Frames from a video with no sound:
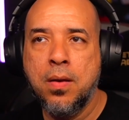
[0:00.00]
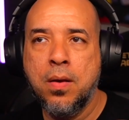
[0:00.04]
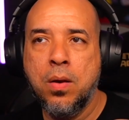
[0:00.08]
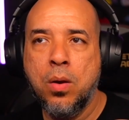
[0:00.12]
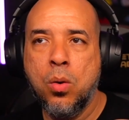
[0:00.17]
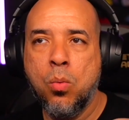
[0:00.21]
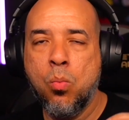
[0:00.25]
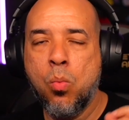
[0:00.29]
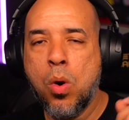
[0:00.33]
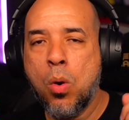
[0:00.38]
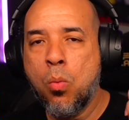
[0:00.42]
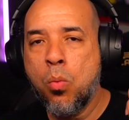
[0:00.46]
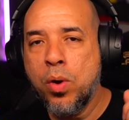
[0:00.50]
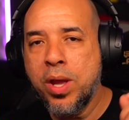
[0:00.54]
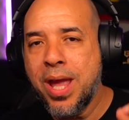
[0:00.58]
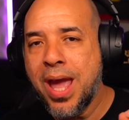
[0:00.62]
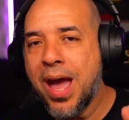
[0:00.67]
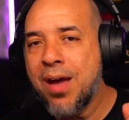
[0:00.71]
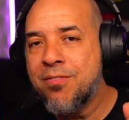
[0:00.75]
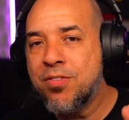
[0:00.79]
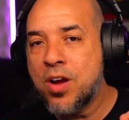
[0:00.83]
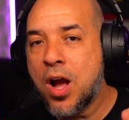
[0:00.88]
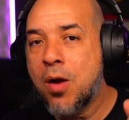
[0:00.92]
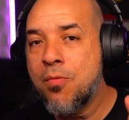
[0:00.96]
When we
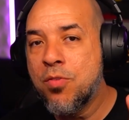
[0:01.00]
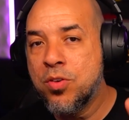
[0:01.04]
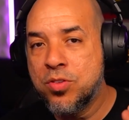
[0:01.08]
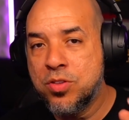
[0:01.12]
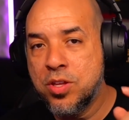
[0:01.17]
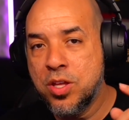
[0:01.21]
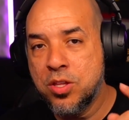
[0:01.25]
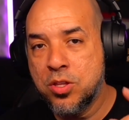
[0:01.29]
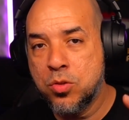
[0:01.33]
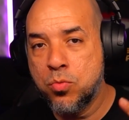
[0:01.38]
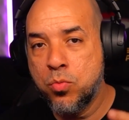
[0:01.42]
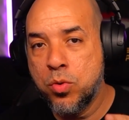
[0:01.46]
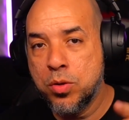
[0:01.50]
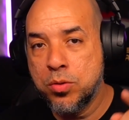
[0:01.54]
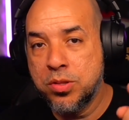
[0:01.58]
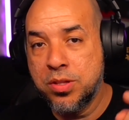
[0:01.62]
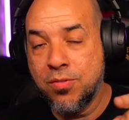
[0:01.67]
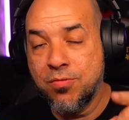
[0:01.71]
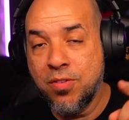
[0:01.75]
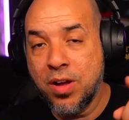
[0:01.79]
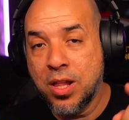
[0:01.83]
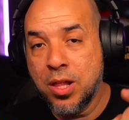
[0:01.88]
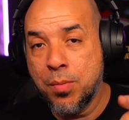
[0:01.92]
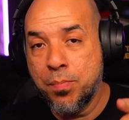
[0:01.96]
have conversation with
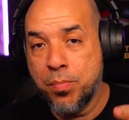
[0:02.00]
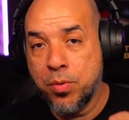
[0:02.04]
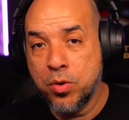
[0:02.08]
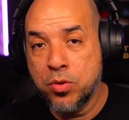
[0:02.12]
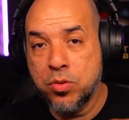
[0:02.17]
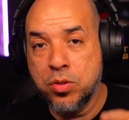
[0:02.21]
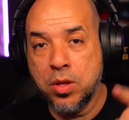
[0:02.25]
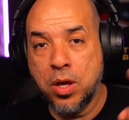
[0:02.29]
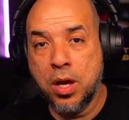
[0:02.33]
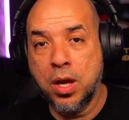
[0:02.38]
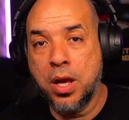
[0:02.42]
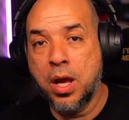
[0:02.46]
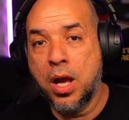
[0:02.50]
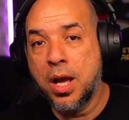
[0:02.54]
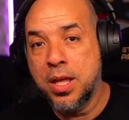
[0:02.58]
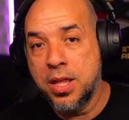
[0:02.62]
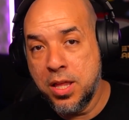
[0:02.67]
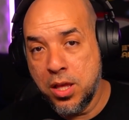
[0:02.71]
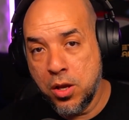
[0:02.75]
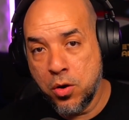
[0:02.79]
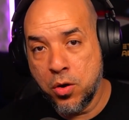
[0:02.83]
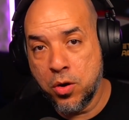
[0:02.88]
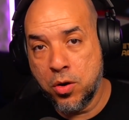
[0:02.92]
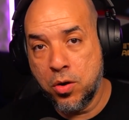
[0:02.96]
developers a
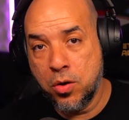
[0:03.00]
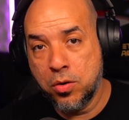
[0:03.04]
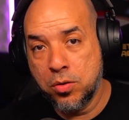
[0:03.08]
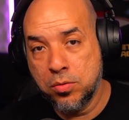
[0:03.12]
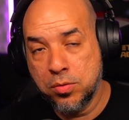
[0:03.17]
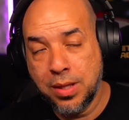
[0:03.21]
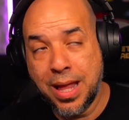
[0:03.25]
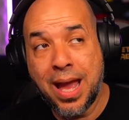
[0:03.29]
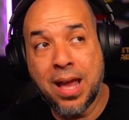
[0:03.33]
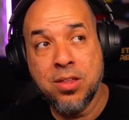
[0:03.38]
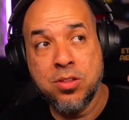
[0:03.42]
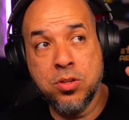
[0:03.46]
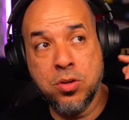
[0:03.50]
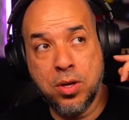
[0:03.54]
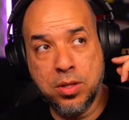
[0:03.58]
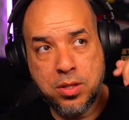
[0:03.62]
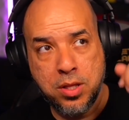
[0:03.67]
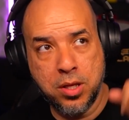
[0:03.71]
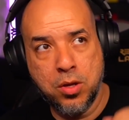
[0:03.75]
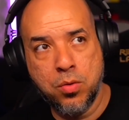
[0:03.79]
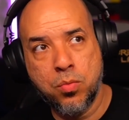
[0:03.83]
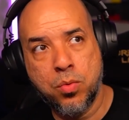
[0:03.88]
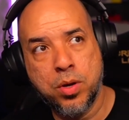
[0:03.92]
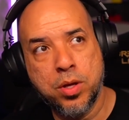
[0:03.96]
year ago, last year I think
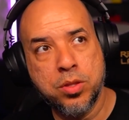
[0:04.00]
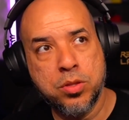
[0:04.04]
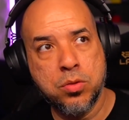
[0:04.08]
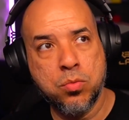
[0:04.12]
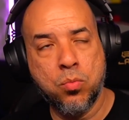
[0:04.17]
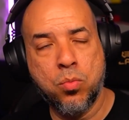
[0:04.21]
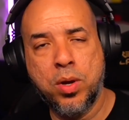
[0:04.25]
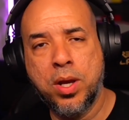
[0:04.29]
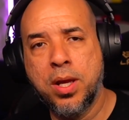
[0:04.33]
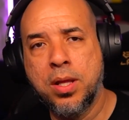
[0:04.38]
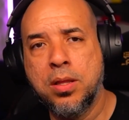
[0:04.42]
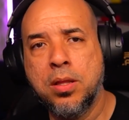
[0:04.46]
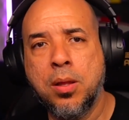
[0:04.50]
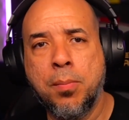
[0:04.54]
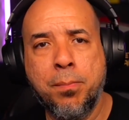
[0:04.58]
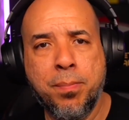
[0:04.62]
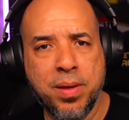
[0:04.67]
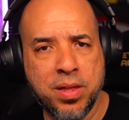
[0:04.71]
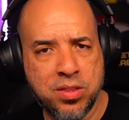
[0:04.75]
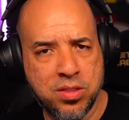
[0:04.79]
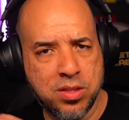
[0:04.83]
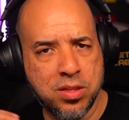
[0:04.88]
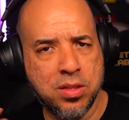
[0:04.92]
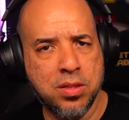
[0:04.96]
it was, when the
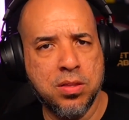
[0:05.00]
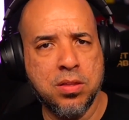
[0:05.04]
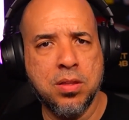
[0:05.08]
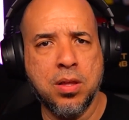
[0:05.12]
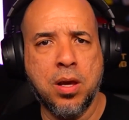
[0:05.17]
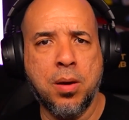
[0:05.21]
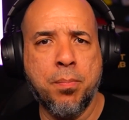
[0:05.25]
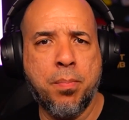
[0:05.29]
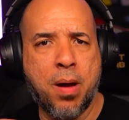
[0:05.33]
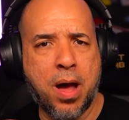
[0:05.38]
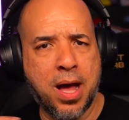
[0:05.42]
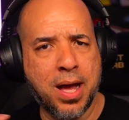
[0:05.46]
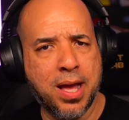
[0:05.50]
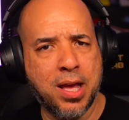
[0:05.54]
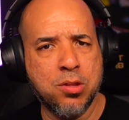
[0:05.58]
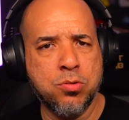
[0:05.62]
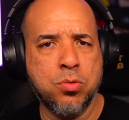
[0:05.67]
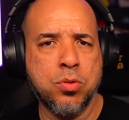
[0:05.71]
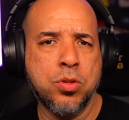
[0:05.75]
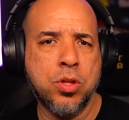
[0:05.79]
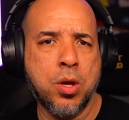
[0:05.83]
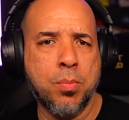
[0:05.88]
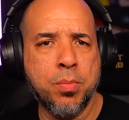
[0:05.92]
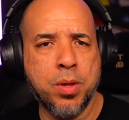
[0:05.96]
business podcast
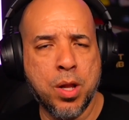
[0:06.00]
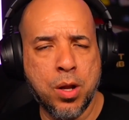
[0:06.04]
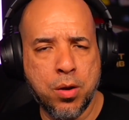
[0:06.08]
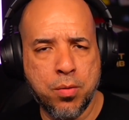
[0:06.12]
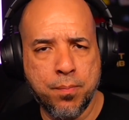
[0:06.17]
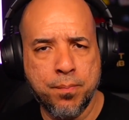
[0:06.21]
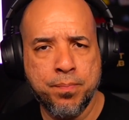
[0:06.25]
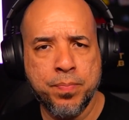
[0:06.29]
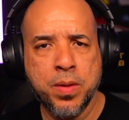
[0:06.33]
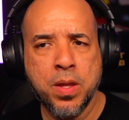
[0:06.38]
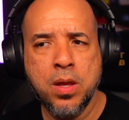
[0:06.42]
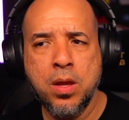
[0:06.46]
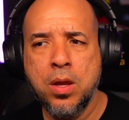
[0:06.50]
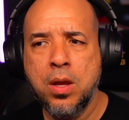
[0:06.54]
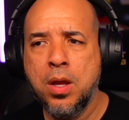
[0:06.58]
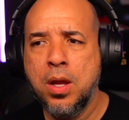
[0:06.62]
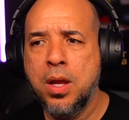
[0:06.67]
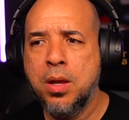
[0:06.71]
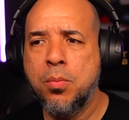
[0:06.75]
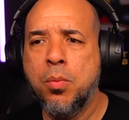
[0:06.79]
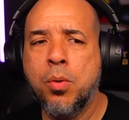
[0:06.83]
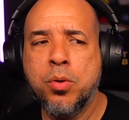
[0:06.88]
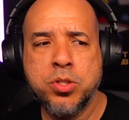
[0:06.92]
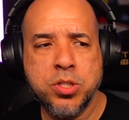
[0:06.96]
was coming out,
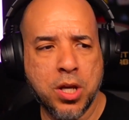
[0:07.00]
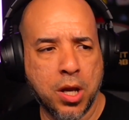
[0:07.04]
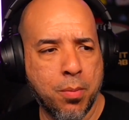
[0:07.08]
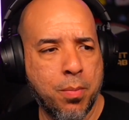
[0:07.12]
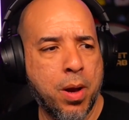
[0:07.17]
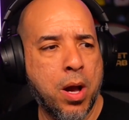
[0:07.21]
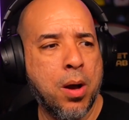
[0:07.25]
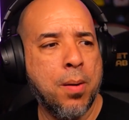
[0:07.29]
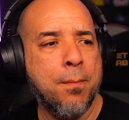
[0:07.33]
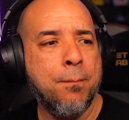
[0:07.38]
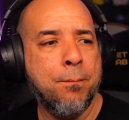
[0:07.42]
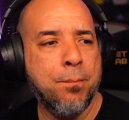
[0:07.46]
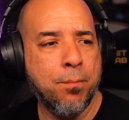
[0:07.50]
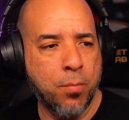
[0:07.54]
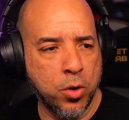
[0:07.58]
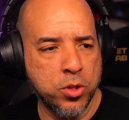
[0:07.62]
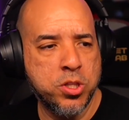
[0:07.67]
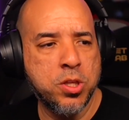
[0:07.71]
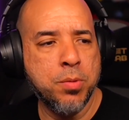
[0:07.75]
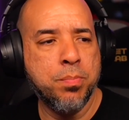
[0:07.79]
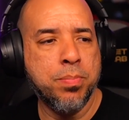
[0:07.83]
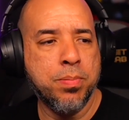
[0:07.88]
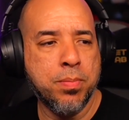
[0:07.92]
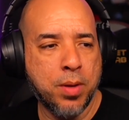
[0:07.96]
we were talking about
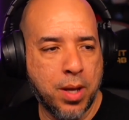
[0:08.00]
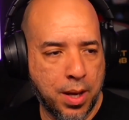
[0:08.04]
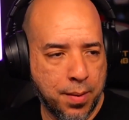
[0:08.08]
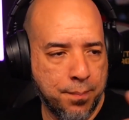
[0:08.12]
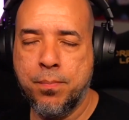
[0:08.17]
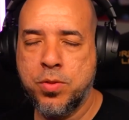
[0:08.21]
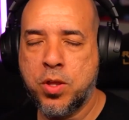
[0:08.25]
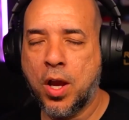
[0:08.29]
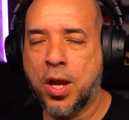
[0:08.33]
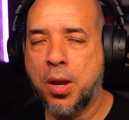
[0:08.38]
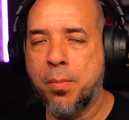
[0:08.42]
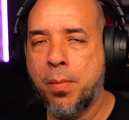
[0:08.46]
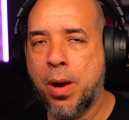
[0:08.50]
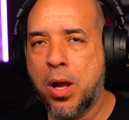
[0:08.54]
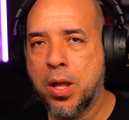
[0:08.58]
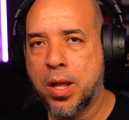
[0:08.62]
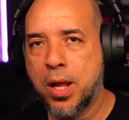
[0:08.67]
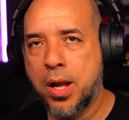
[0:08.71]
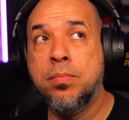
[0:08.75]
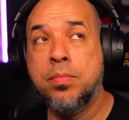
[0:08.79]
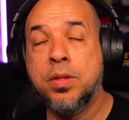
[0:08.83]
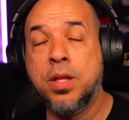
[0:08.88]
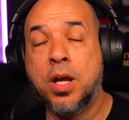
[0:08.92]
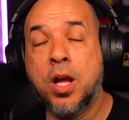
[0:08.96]

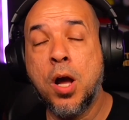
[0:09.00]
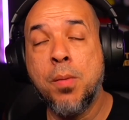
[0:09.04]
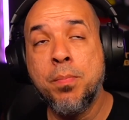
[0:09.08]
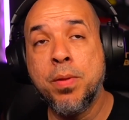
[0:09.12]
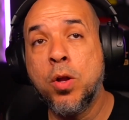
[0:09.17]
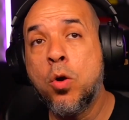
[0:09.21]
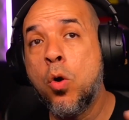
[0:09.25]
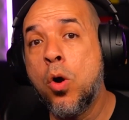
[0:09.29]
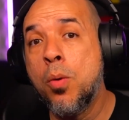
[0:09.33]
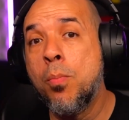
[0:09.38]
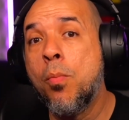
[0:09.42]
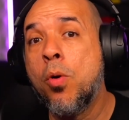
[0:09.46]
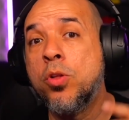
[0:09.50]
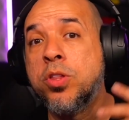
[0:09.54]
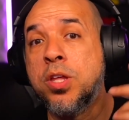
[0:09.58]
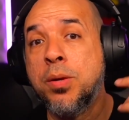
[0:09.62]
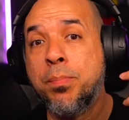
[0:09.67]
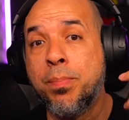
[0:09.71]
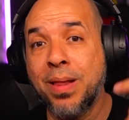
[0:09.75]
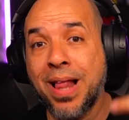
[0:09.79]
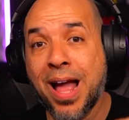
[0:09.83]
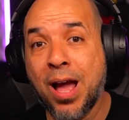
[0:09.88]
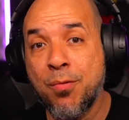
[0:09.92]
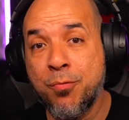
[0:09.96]
the company going
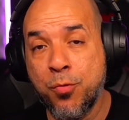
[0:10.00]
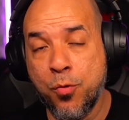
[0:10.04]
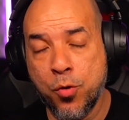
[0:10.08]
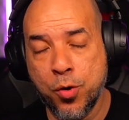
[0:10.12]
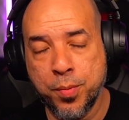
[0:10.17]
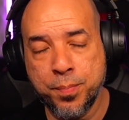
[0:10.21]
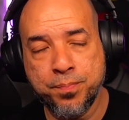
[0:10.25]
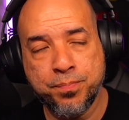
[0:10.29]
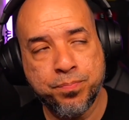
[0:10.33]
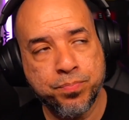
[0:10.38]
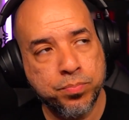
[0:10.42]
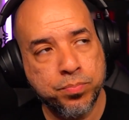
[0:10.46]
multi-platform.